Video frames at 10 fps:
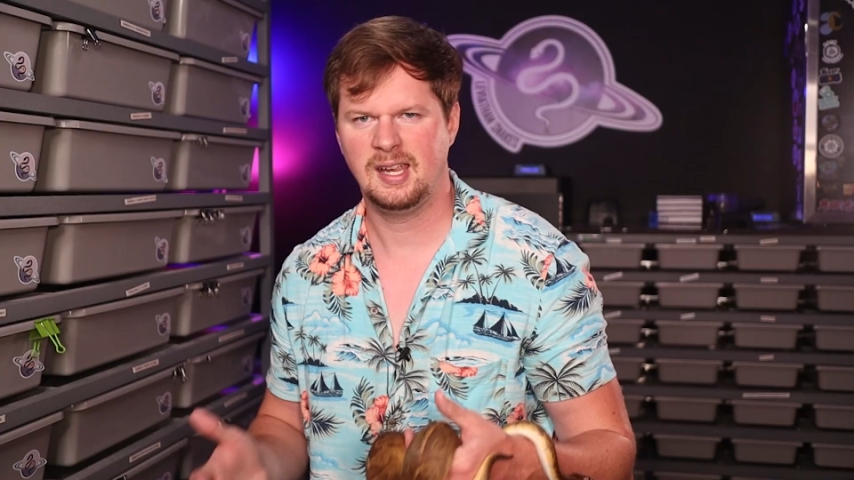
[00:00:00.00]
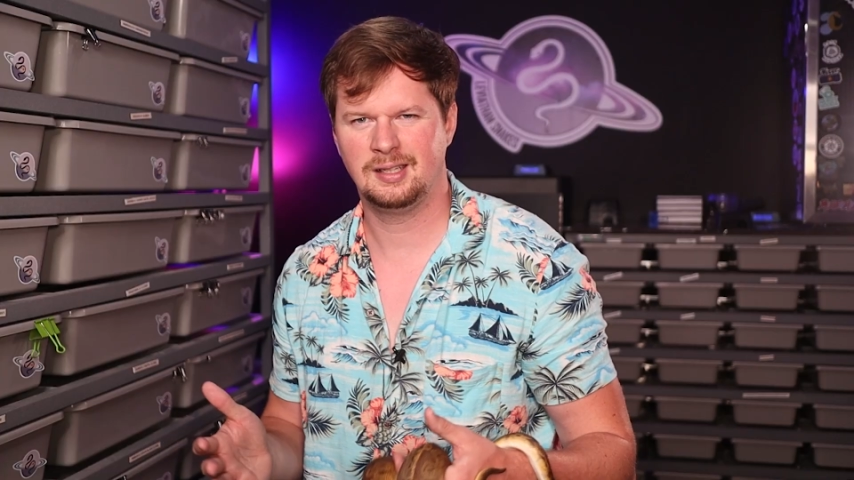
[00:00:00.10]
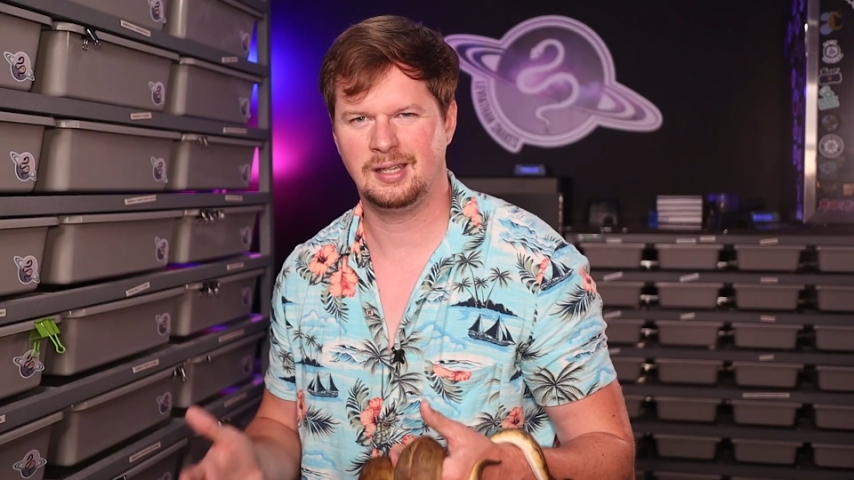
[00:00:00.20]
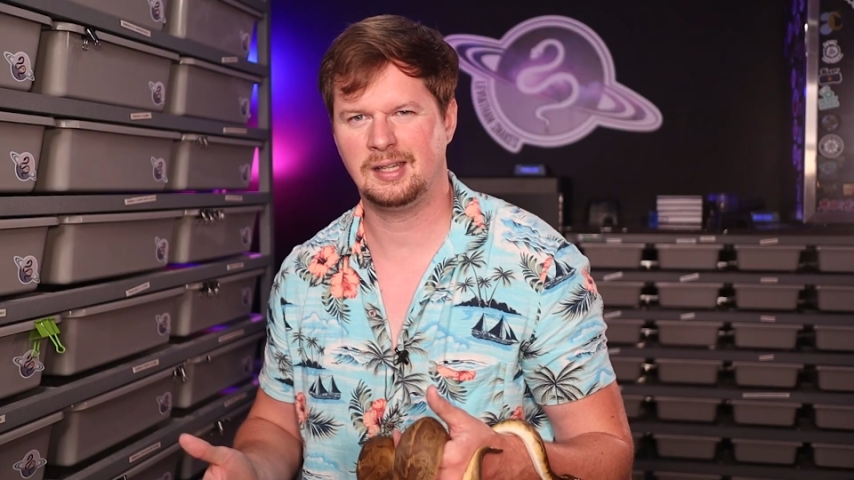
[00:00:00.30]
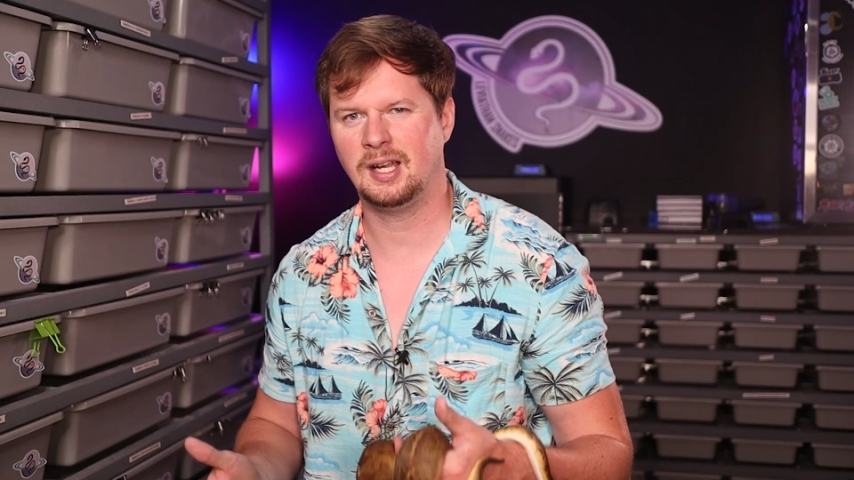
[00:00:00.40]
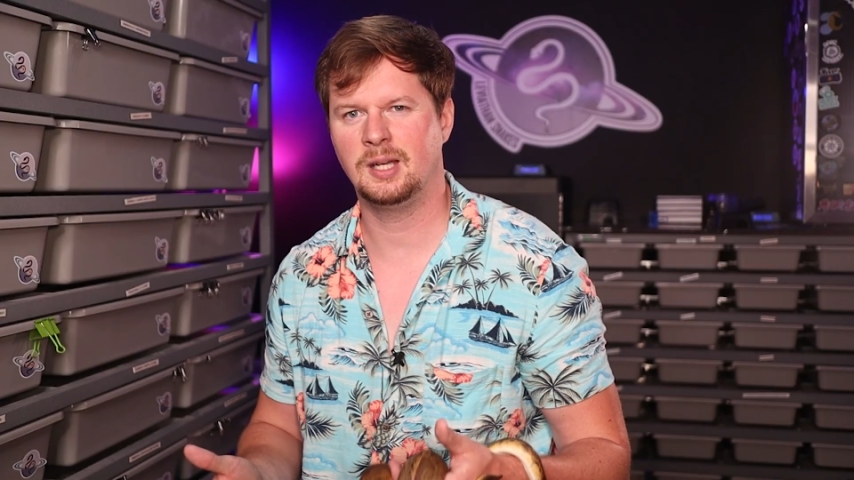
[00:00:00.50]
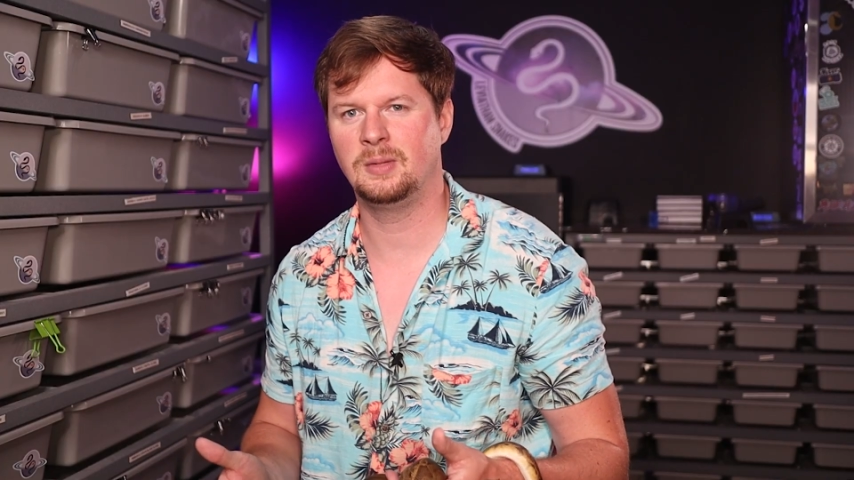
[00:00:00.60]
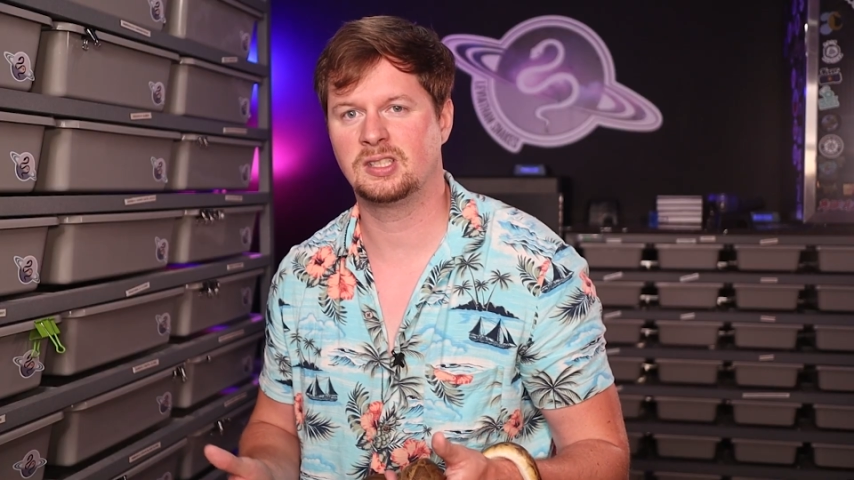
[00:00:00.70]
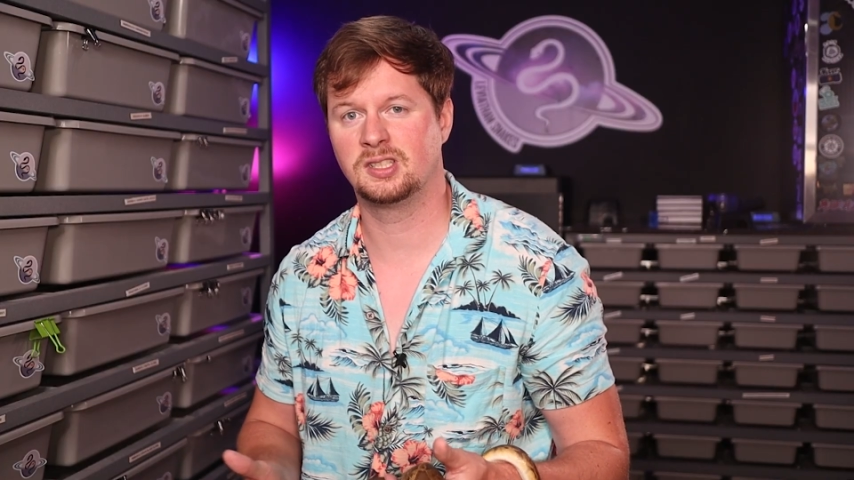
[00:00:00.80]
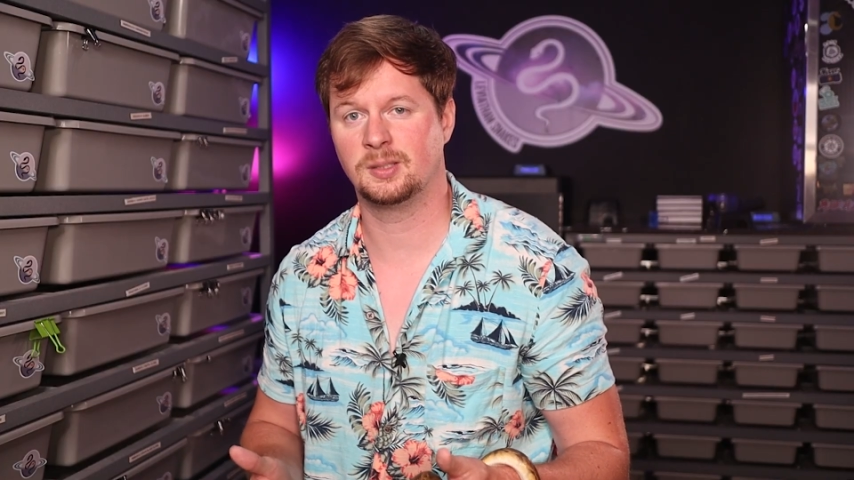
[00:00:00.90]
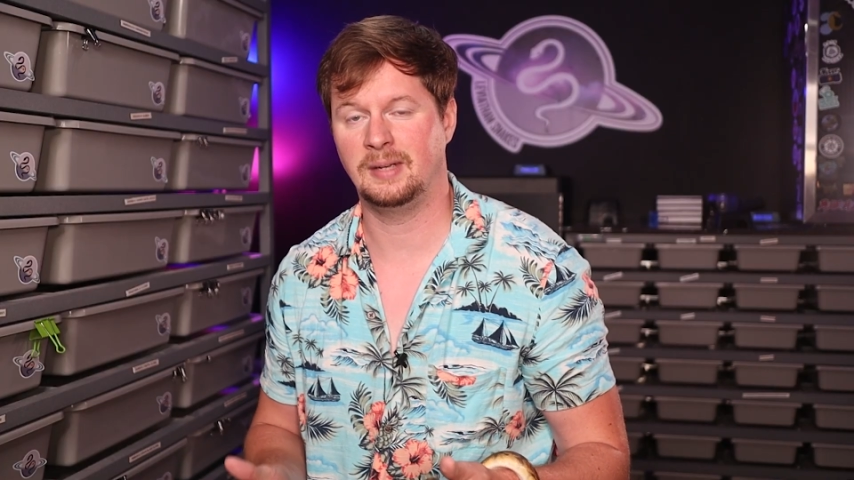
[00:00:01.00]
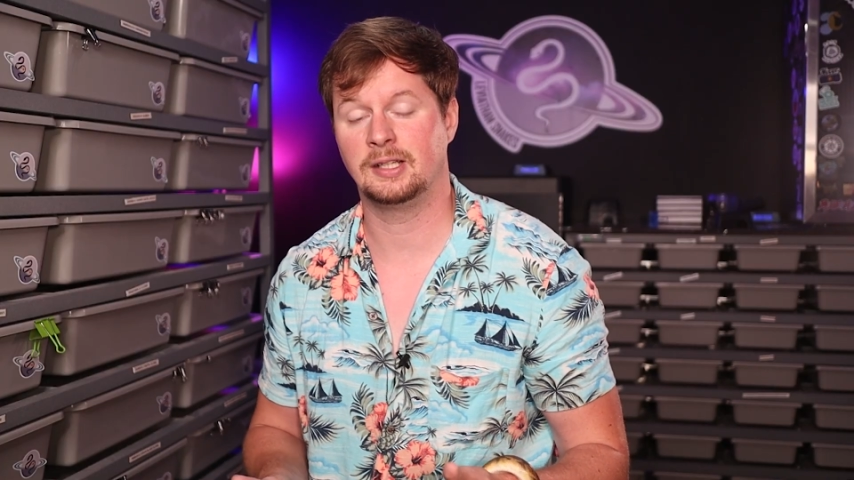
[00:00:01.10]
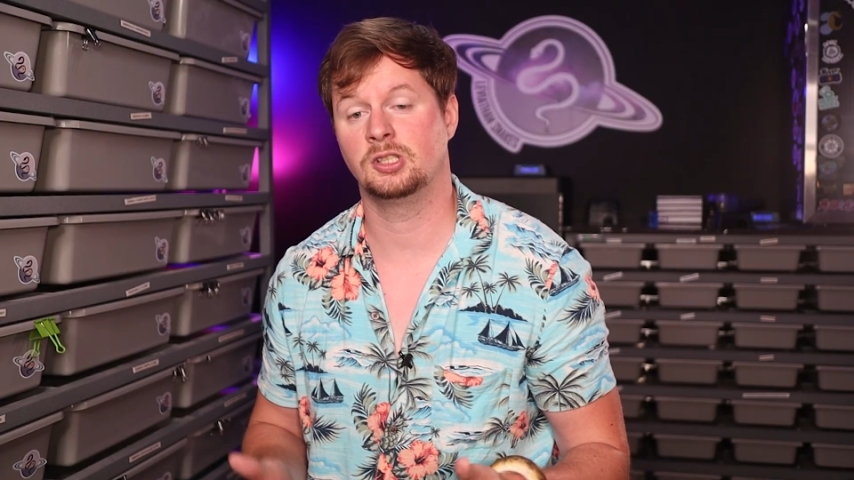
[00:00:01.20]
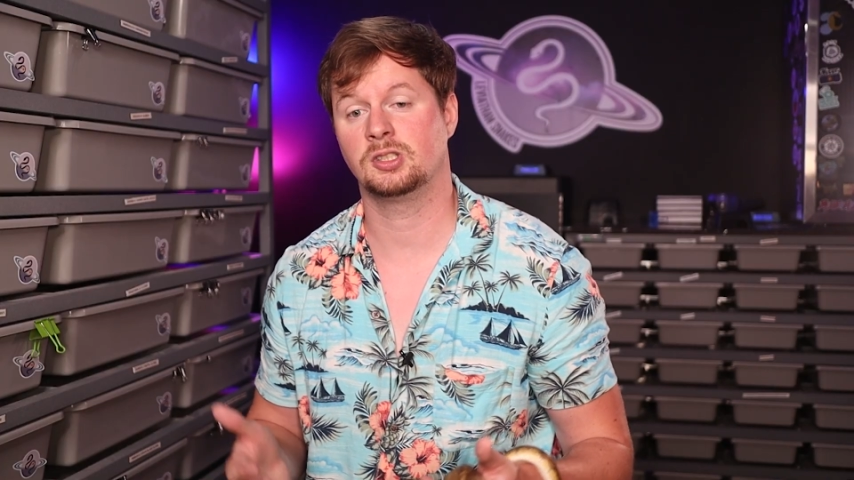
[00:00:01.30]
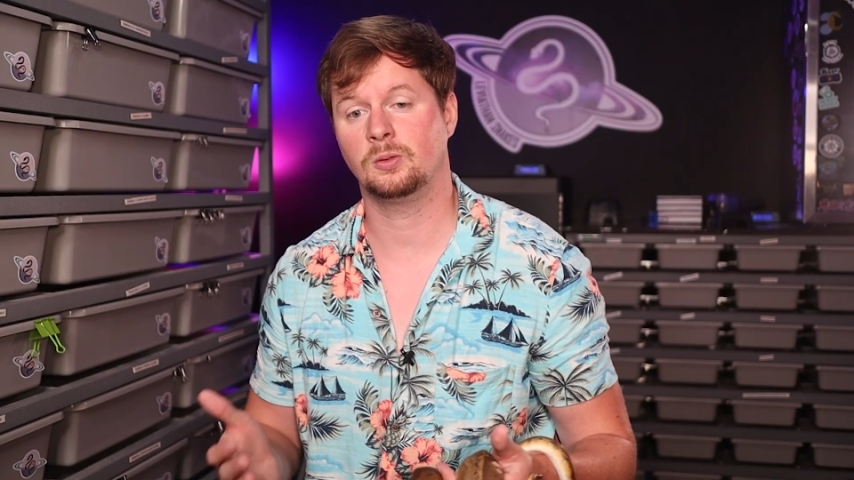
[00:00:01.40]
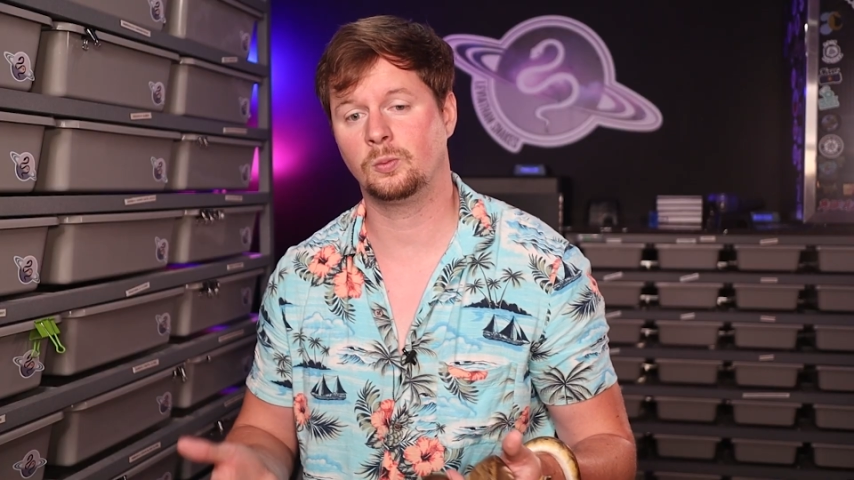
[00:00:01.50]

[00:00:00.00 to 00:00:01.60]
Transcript: and it kind of mixes and matches.